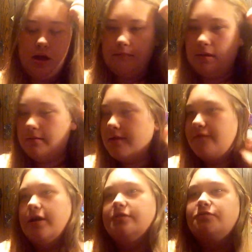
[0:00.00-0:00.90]
me and my
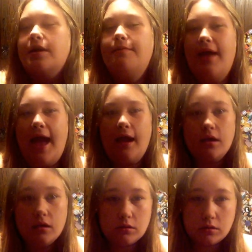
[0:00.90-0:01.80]
friends ran
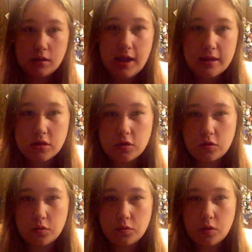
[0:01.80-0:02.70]
back
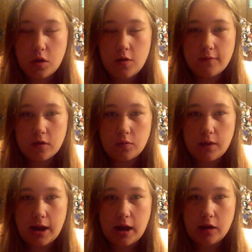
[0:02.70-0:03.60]
to over
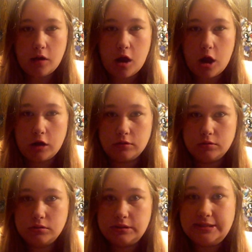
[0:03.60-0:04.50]
where our
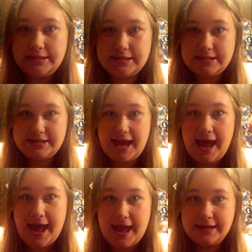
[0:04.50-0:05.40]

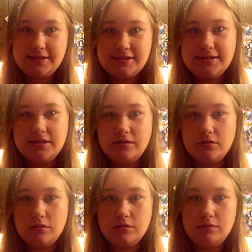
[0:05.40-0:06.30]
dads,
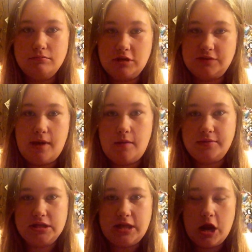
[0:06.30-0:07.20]
because mine
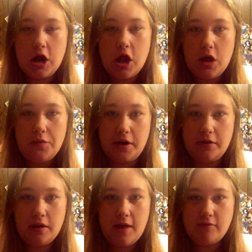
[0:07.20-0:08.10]
wasn't there,
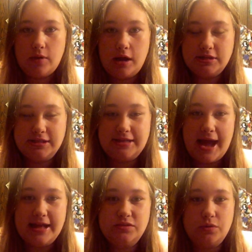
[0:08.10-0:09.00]
where everyone else's
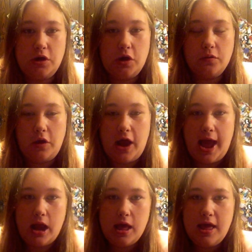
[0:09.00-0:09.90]
dads were
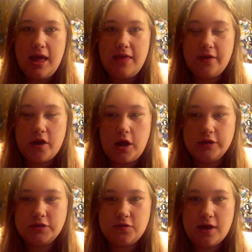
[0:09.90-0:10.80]
at. And they're
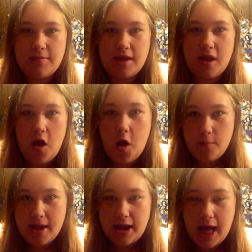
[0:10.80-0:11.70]
all screaming, "Oh
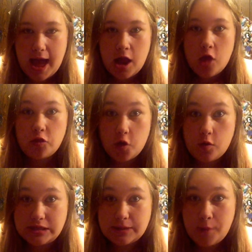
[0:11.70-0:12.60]
my god, there
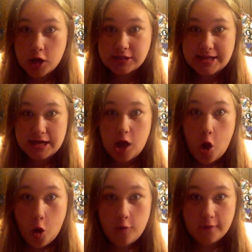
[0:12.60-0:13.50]
was a person
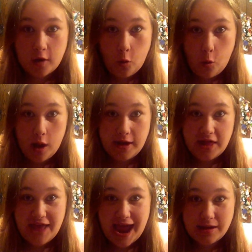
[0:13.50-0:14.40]
over on
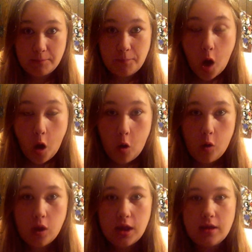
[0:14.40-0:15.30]
that
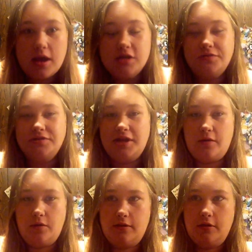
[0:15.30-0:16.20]
pole." Because it was
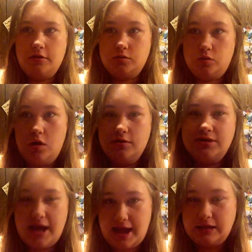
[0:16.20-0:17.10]
like one of those road
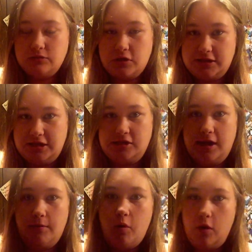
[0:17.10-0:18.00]
signs where it's like just
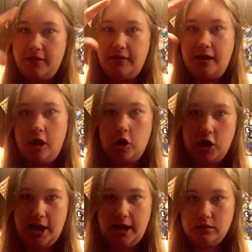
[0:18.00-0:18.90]
like a pole and then like a
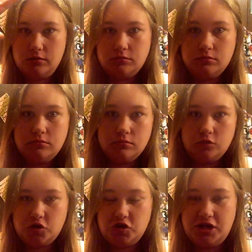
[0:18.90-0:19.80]
green
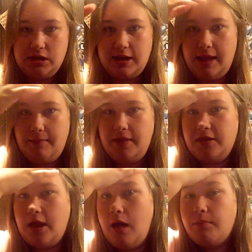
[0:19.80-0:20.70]
street name at the
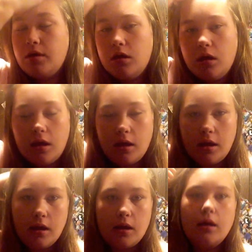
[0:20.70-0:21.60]
top.
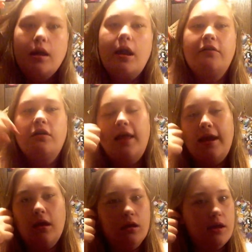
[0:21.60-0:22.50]
And they're
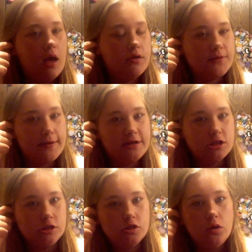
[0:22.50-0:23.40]
like, "Yeah, it was probably
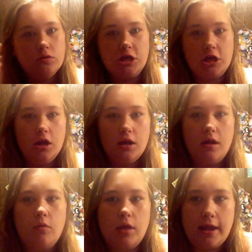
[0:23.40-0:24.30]
just a soldier."
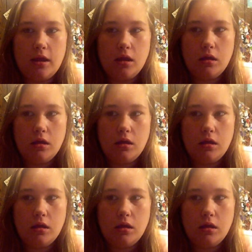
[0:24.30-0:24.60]
And we're like,